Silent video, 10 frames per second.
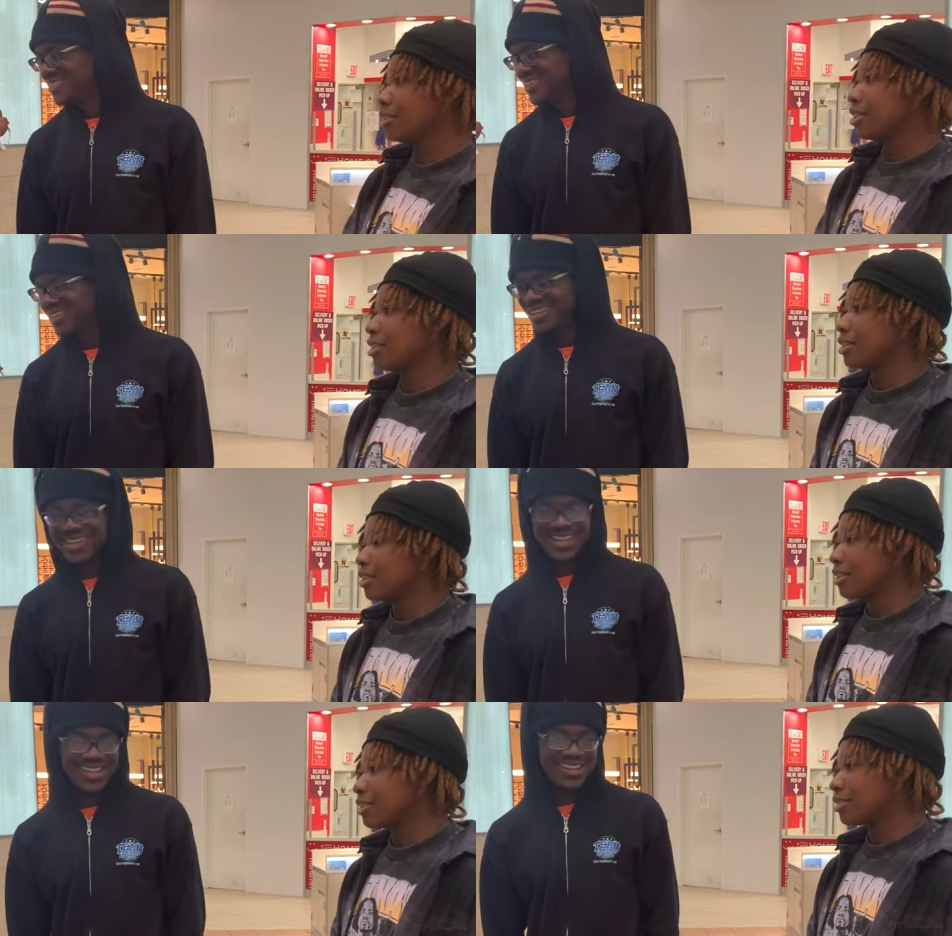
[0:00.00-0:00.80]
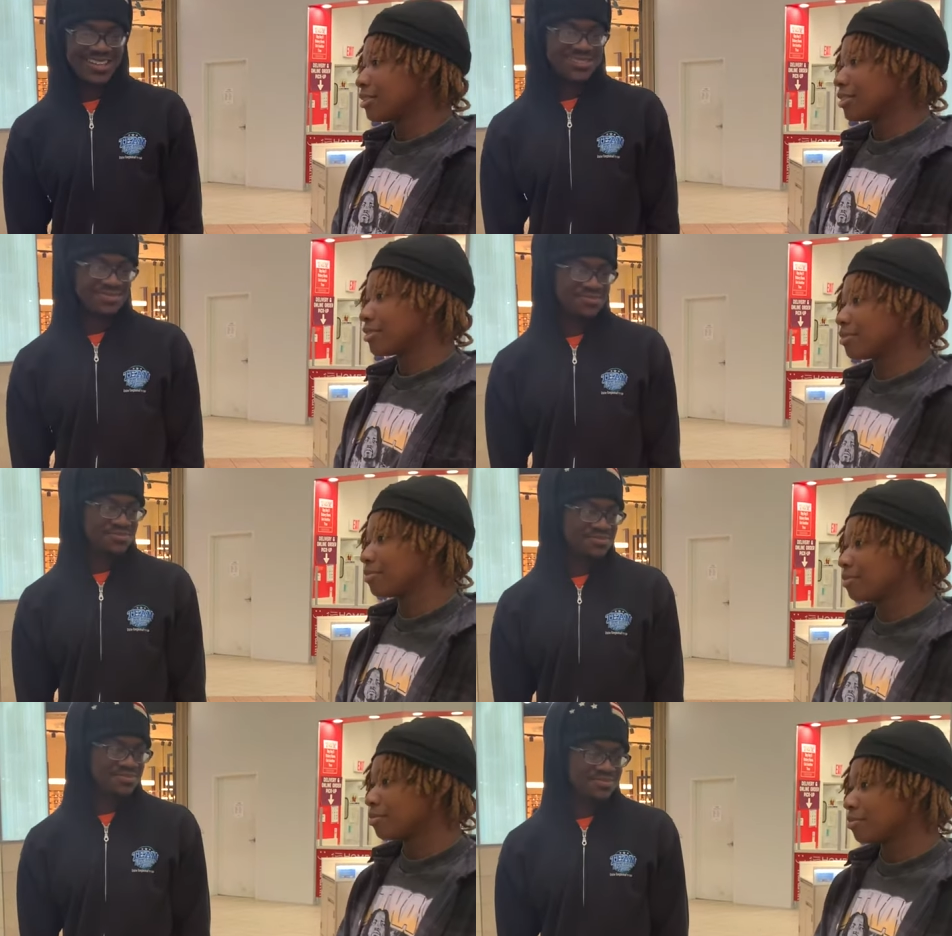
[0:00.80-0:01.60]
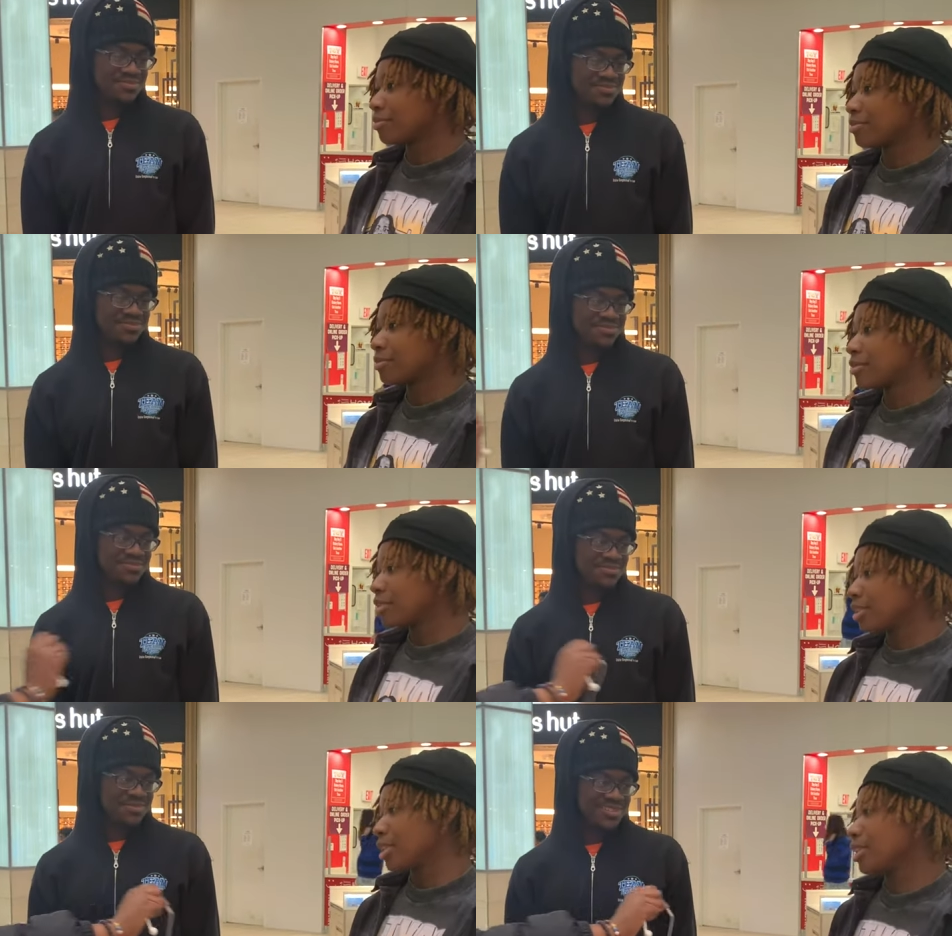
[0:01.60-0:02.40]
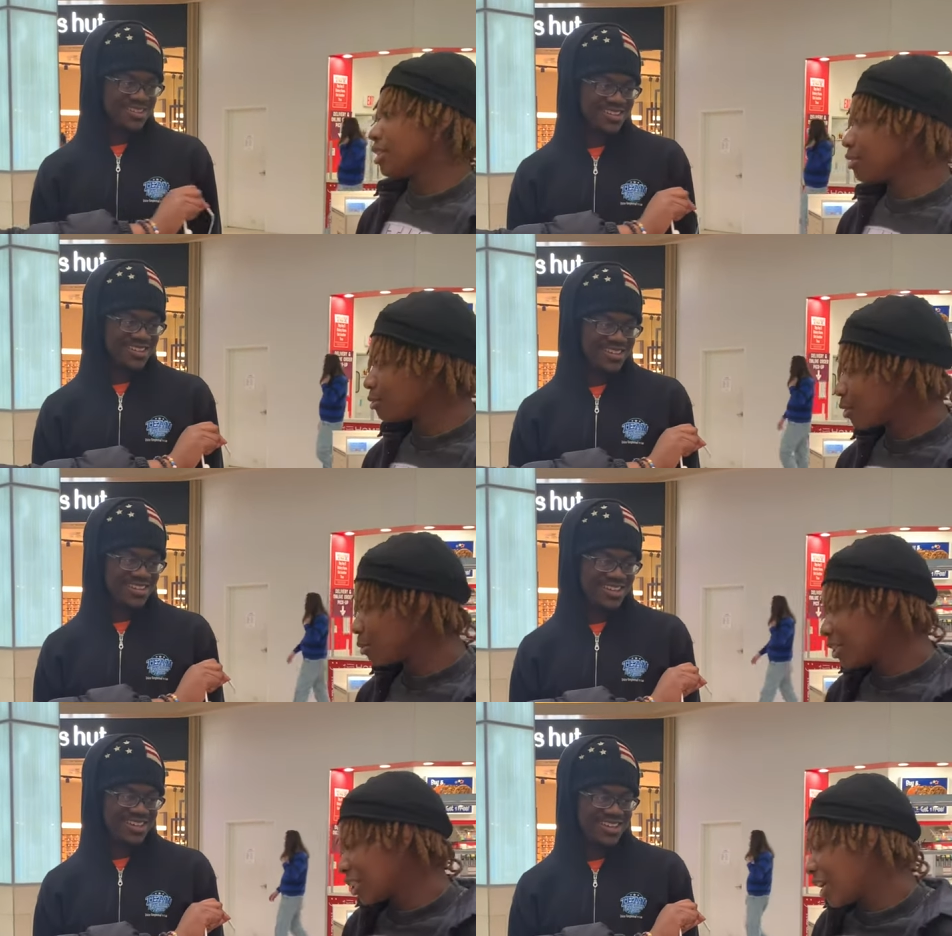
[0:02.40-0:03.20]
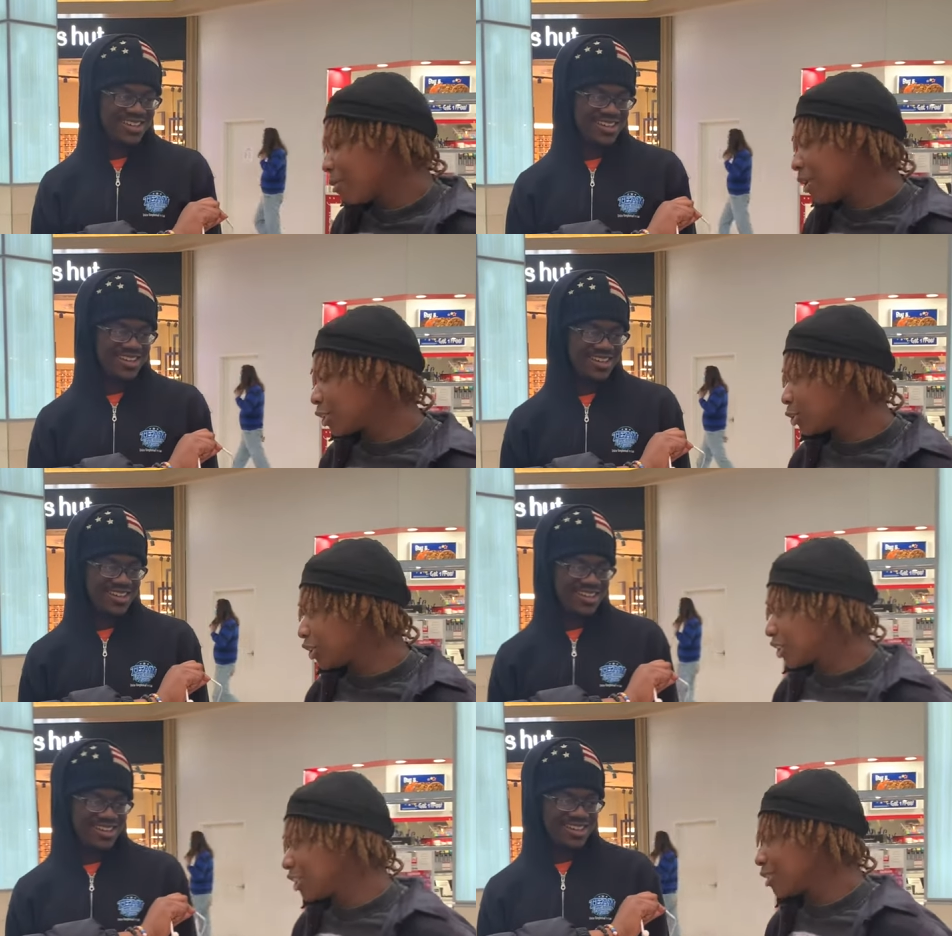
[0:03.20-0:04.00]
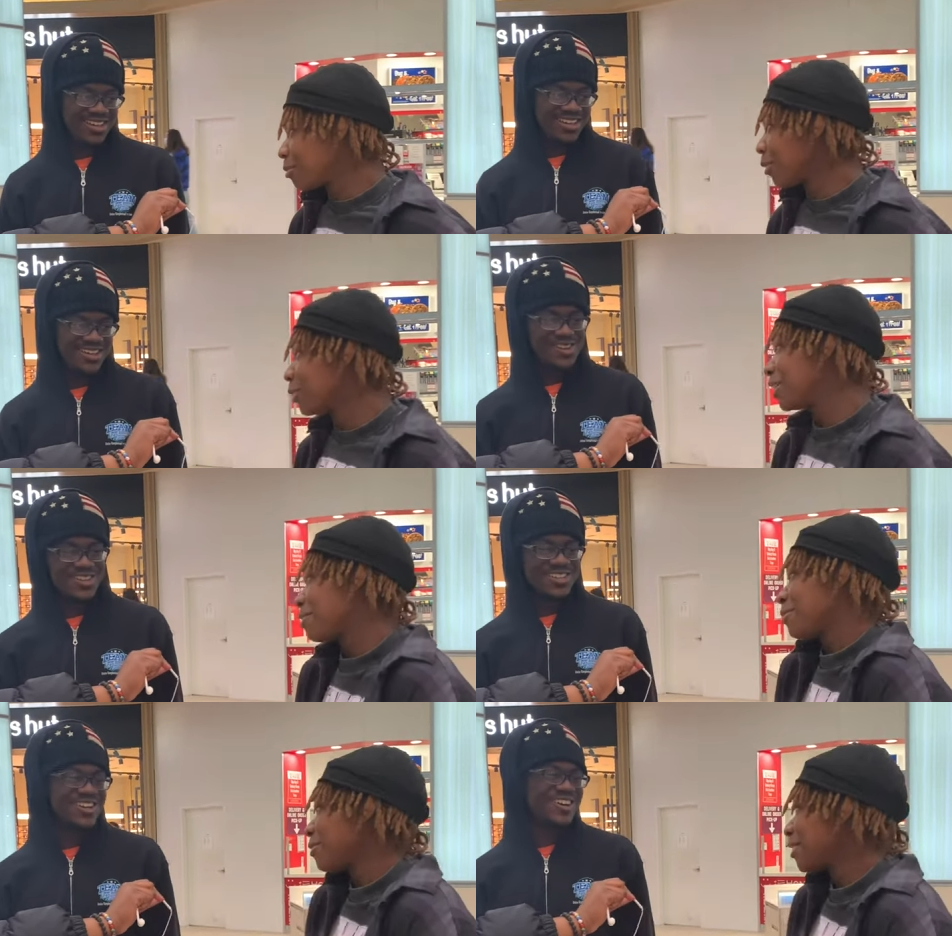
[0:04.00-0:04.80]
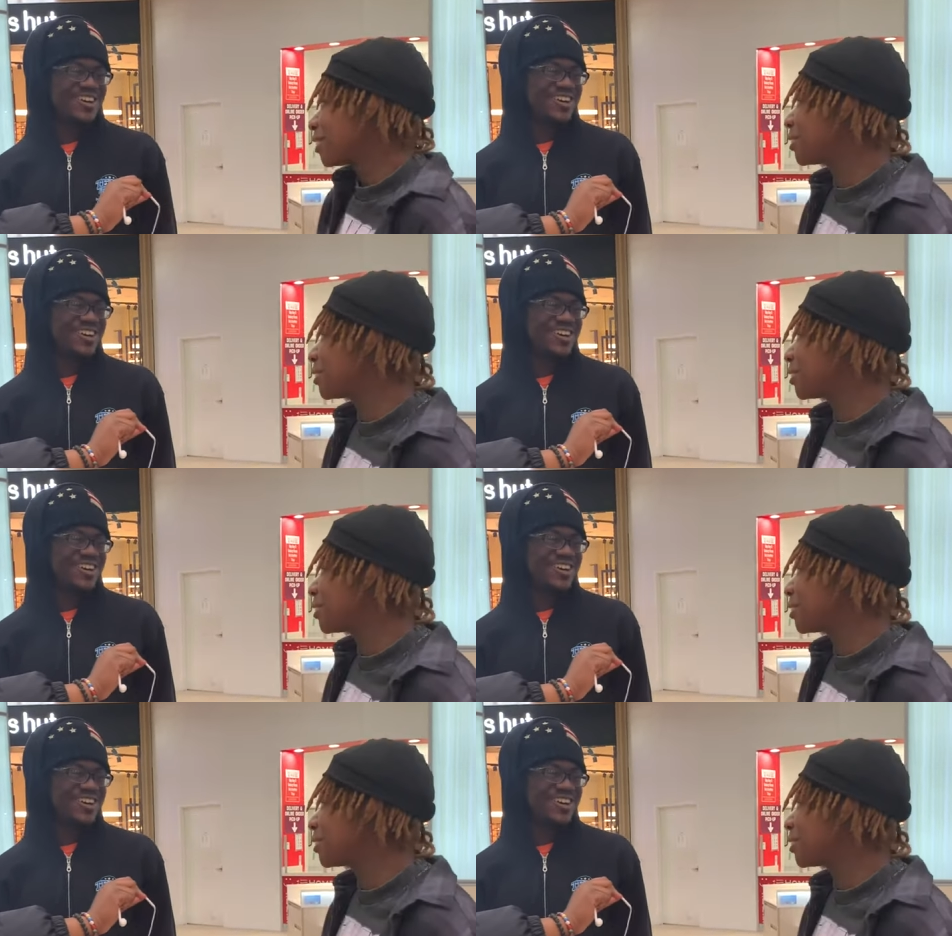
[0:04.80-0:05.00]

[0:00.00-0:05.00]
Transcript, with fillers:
Speaker 1: Okay, yeah. I hear it. What's you? You feel me? She can't be a She's either, bro. We can't fuck